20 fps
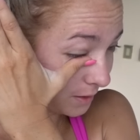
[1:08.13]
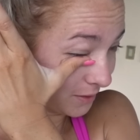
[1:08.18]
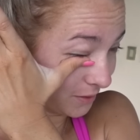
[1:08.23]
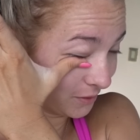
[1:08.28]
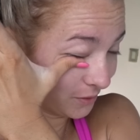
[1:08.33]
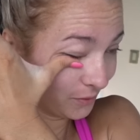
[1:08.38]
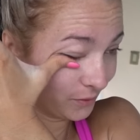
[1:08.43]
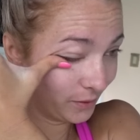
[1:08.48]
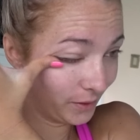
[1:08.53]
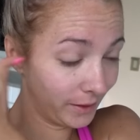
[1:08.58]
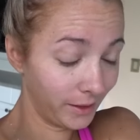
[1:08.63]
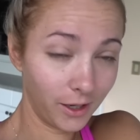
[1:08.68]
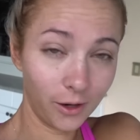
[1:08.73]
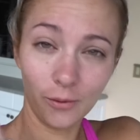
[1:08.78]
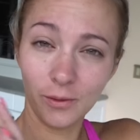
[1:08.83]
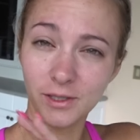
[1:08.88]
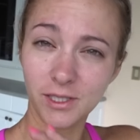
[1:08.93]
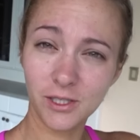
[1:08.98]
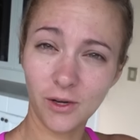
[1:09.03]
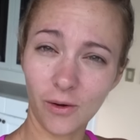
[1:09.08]
I don't really know
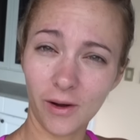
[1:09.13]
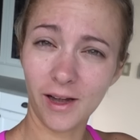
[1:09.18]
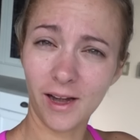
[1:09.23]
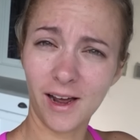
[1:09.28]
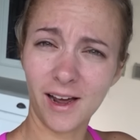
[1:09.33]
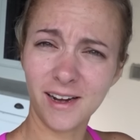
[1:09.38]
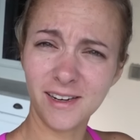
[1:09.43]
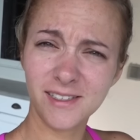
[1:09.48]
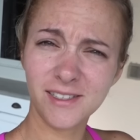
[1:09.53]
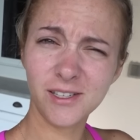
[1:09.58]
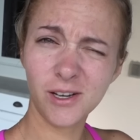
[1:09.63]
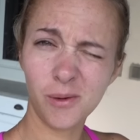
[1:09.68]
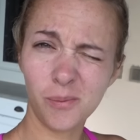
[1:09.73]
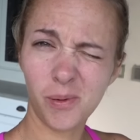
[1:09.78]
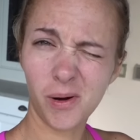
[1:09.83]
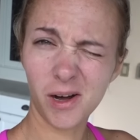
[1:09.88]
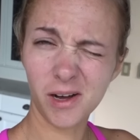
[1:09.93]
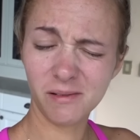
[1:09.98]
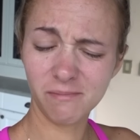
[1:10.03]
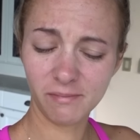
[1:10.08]
what's going on, so
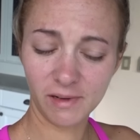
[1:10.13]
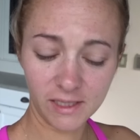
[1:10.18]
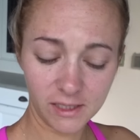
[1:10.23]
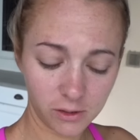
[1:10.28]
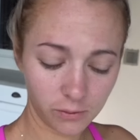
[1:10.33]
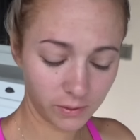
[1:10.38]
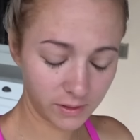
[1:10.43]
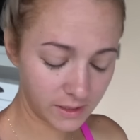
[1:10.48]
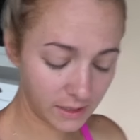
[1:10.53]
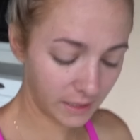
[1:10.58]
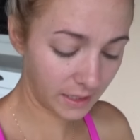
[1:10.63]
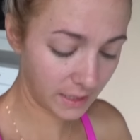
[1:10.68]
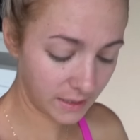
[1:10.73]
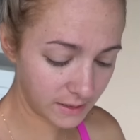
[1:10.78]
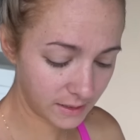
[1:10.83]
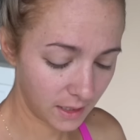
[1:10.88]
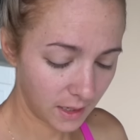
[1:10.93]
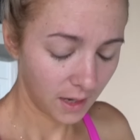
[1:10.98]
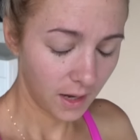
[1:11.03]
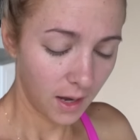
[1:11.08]
pardon my
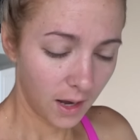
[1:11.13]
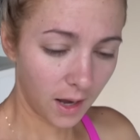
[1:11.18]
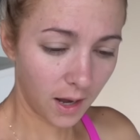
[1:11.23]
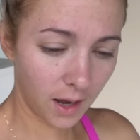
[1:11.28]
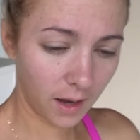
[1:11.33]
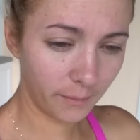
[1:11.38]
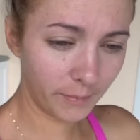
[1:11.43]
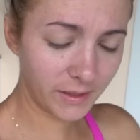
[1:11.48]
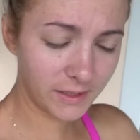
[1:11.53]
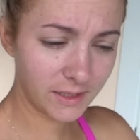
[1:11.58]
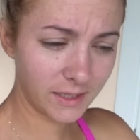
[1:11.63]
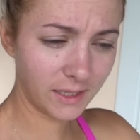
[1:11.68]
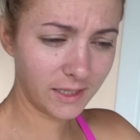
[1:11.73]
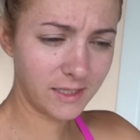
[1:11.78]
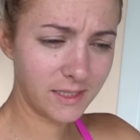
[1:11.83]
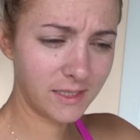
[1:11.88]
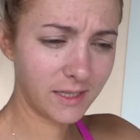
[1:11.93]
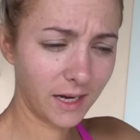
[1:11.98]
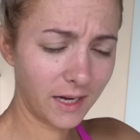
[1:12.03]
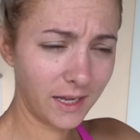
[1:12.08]
squintiness. It's like
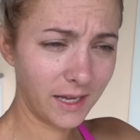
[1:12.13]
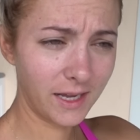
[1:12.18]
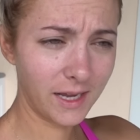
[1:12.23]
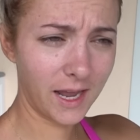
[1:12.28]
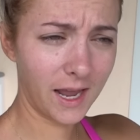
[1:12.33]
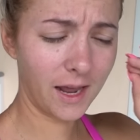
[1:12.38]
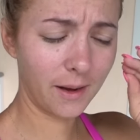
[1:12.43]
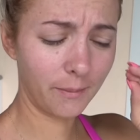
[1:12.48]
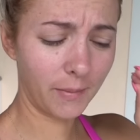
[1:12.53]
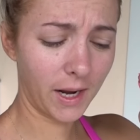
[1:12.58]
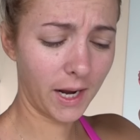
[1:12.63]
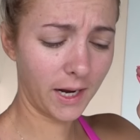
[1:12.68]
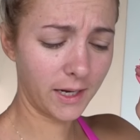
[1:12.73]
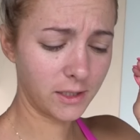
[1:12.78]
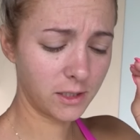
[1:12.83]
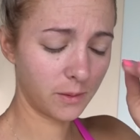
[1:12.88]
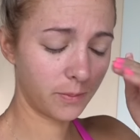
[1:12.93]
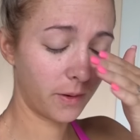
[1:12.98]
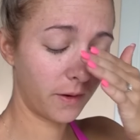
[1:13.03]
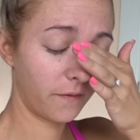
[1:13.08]
sunny and my
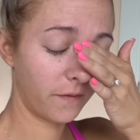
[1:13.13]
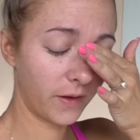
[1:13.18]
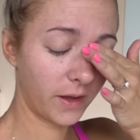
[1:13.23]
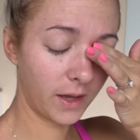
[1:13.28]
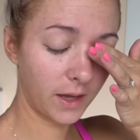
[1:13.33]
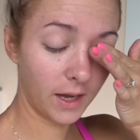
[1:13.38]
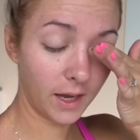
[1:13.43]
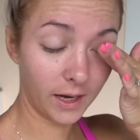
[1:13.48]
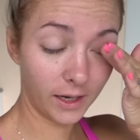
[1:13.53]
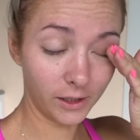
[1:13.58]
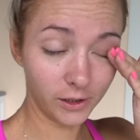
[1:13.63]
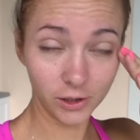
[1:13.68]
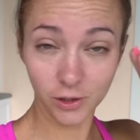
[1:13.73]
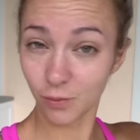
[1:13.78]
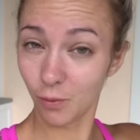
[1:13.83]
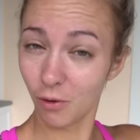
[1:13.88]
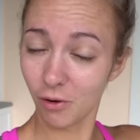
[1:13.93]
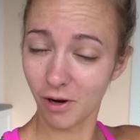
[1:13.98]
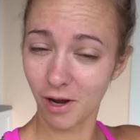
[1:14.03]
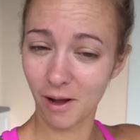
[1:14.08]
eyes are puffy and I
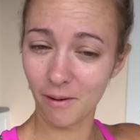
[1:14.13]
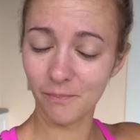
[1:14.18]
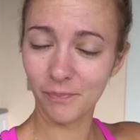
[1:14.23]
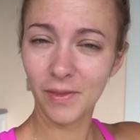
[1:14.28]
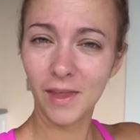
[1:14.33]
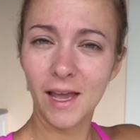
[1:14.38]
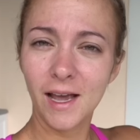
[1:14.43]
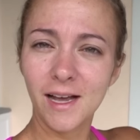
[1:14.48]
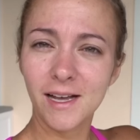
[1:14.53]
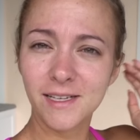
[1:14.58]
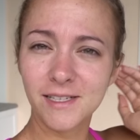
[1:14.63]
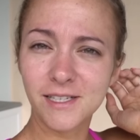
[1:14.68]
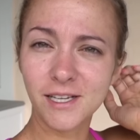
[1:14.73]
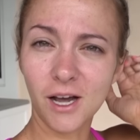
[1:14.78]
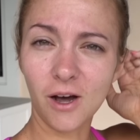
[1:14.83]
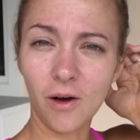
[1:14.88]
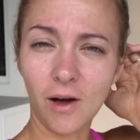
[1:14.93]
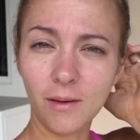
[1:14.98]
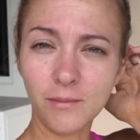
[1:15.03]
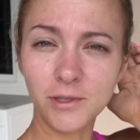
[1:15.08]
just woke up. So
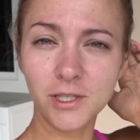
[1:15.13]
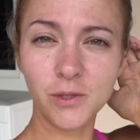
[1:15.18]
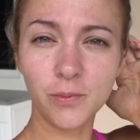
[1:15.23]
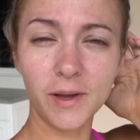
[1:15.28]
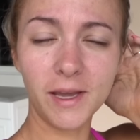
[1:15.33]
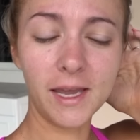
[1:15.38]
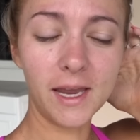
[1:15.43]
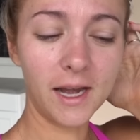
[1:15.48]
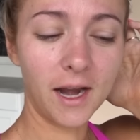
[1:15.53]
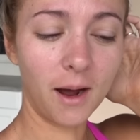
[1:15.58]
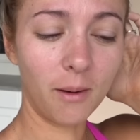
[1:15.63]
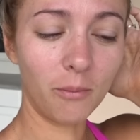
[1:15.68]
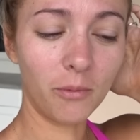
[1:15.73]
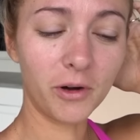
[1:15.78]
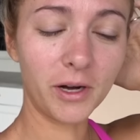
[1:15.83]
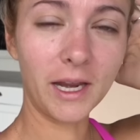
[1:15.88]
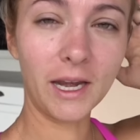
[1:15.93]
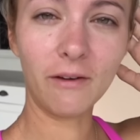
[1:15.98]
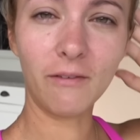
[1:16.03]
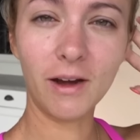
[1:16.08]
I'm just waking up.
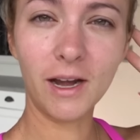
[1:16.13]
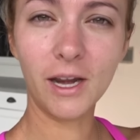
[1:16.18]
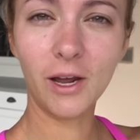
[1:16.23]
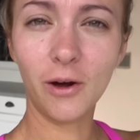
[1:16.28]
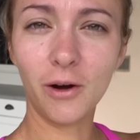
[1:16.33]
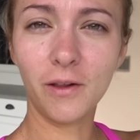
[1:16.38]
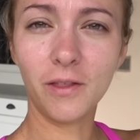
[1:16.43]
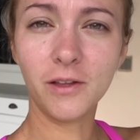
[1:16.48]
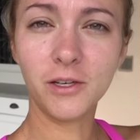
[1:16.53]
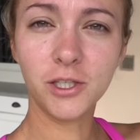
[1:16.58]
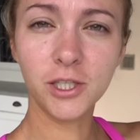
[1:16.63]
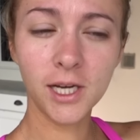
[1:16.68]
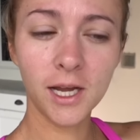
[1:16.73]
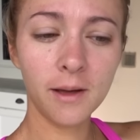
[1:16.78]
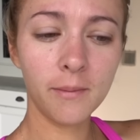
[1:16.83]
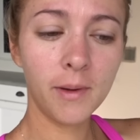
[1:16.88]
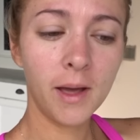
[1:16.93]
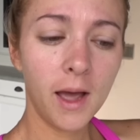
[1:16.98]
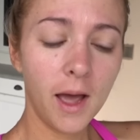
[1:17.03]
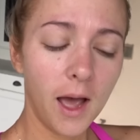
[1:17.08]
We're getting ready to go to the
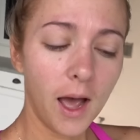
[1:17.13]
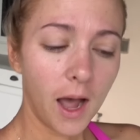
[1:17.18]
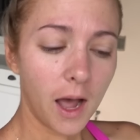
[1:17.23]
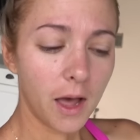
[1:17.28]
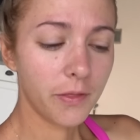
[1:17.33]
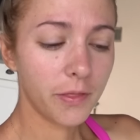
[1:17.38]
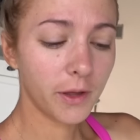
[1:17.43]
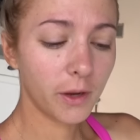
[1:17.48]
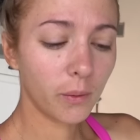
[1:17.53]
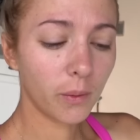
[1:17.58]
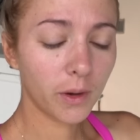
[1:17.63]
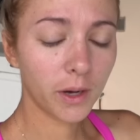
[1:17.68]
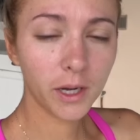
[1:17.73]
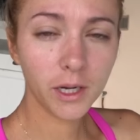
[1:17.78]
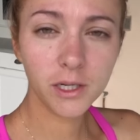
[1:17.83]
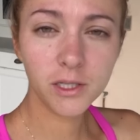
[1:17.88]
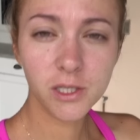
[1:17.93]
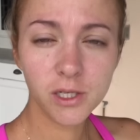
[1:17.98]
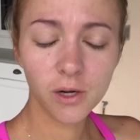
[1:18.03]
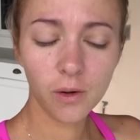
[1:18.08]
gym. I think we're
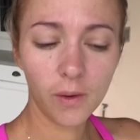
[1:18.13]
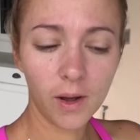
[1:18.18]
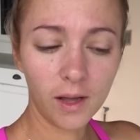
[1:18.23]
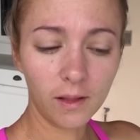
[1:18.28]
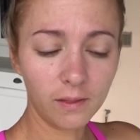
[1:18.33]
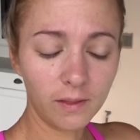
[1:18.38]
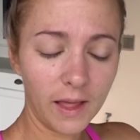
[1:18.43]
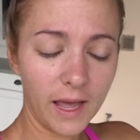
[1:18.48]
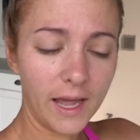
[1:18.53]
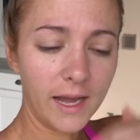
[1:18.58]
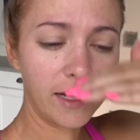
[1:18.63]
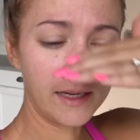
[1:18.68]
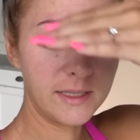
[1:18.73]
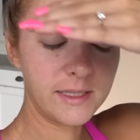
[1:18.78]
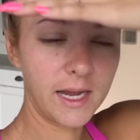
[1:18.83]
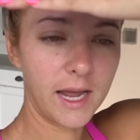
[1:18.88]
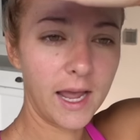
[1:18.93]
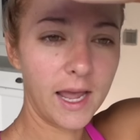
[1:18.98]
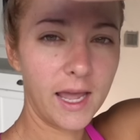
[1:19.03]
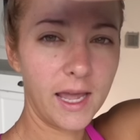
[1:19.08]
gonna do a leg
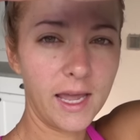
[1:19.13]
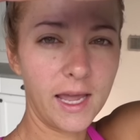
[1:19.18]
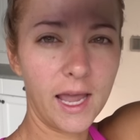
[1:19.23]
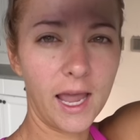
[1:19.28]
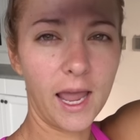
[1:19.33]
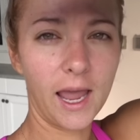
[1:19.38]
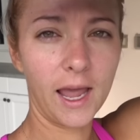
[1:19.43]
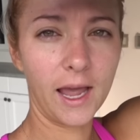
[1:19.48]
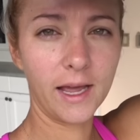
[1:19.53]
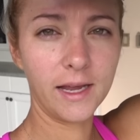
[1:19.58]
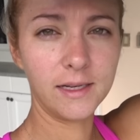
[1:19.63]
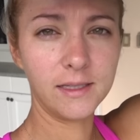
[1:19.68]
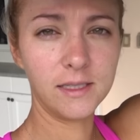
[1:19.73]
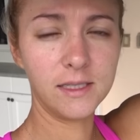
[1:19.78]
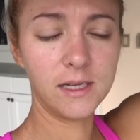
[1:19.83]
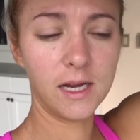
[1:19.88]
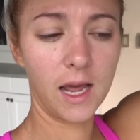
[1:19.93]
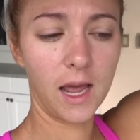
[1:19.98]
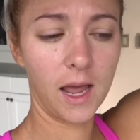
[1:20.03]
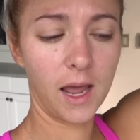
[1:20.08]
day and
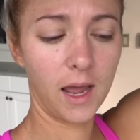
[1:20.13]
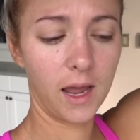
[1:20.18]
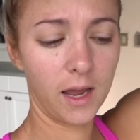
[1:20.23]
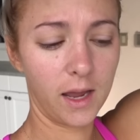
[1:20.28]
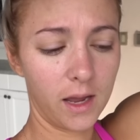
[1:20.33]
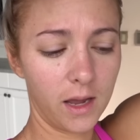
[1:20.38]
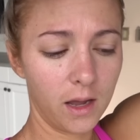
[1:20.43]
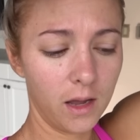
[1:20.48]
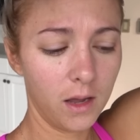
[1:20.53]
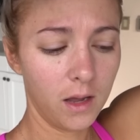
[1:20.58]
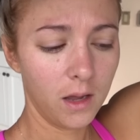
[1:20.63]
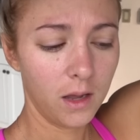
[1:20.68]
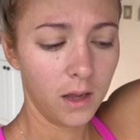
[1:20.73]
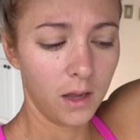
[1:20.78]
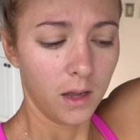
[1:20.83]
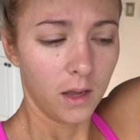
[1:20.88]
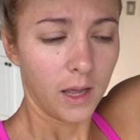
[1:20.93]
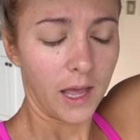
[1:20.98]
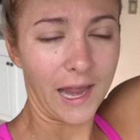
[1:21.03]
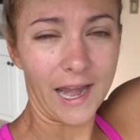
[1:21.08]

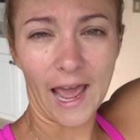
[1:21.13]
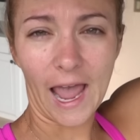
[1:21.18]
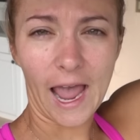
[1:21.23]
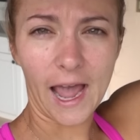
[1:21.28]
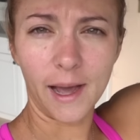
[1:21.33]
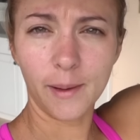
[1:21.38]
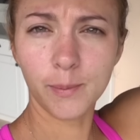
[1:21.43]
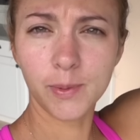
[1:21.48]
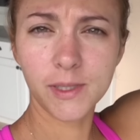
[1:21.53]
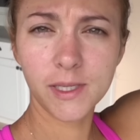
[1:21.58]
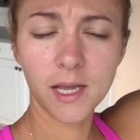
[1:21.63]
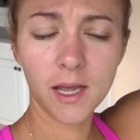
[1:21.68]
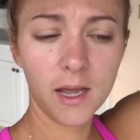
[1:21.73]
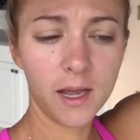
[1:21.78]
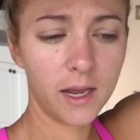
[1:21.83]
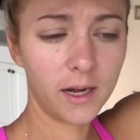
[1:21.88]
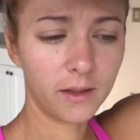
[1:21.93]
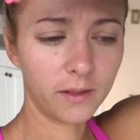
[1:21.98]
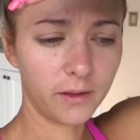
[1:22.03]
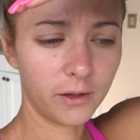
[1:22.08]
an abs
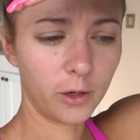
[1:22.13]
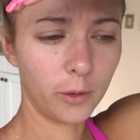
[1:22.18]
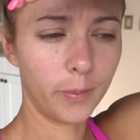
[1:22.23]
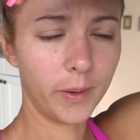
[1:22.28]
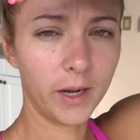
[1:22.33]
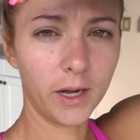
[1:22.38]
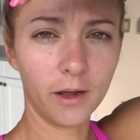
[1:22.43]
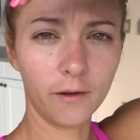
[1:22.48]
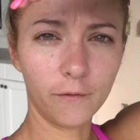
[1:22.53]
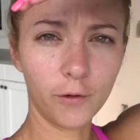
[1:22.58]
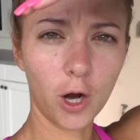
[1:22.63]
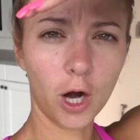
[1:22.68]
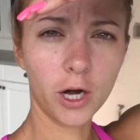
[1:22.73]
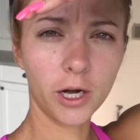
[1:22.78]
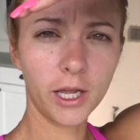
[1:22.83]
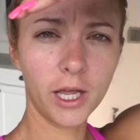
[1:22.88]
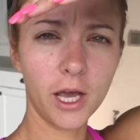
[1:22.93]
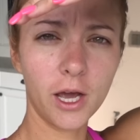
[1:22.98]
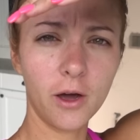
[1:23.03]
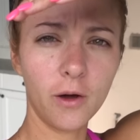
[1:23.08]
and a little bit of
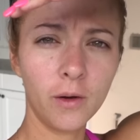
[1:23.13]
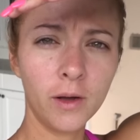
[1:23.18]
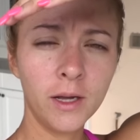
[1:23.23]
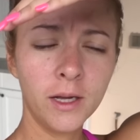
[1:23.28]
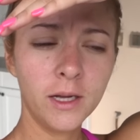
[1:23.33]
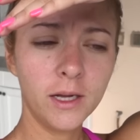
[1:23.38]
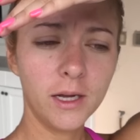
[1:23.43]
cardio.